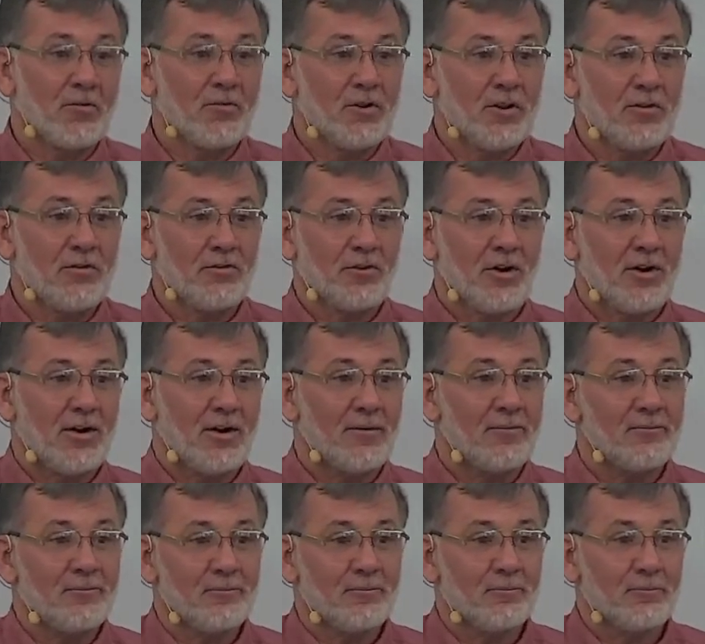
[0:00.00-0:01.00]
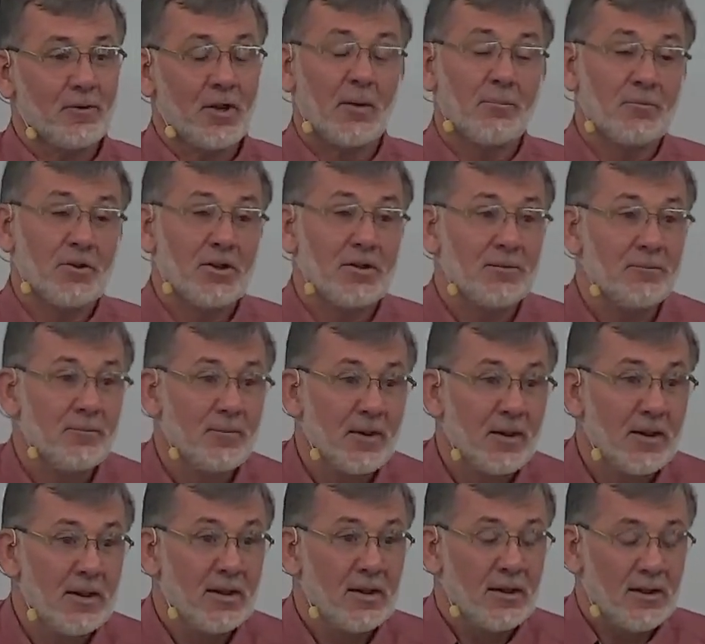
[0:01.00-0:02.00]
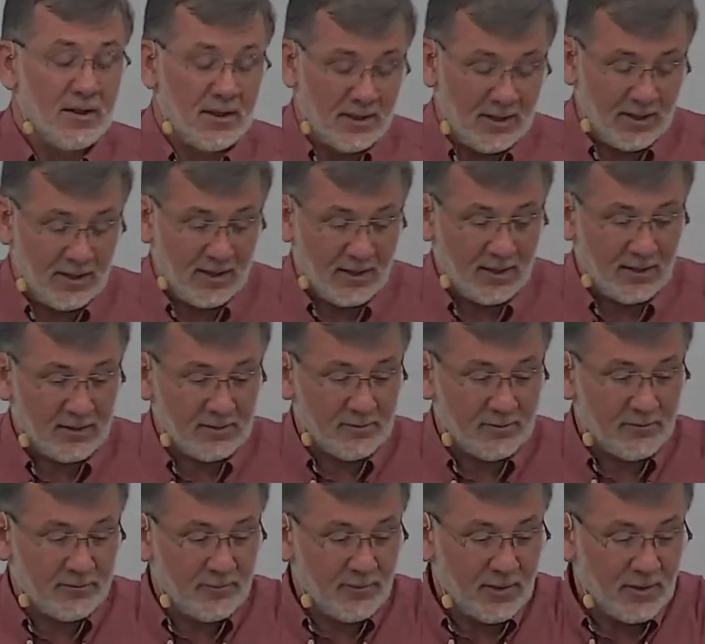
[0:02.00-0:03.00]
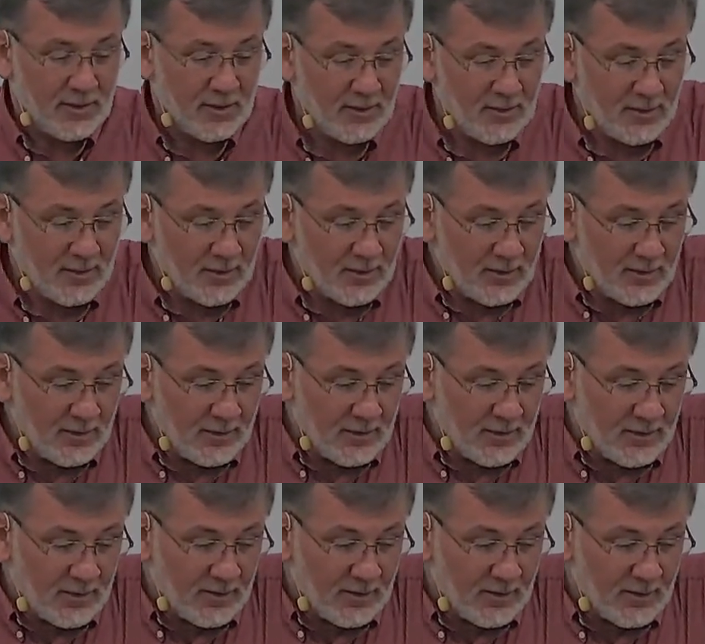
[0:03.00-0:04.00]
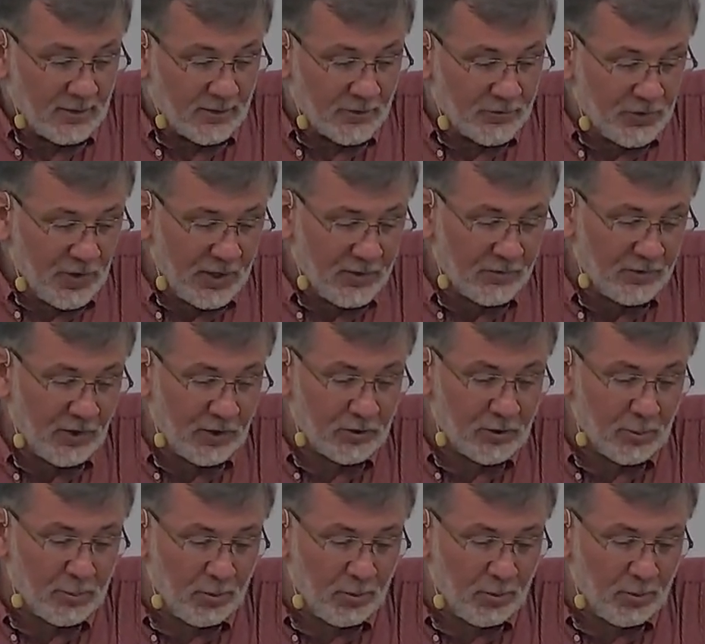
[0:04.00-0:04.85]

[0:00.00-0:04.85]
of his uh, company. And it says here, to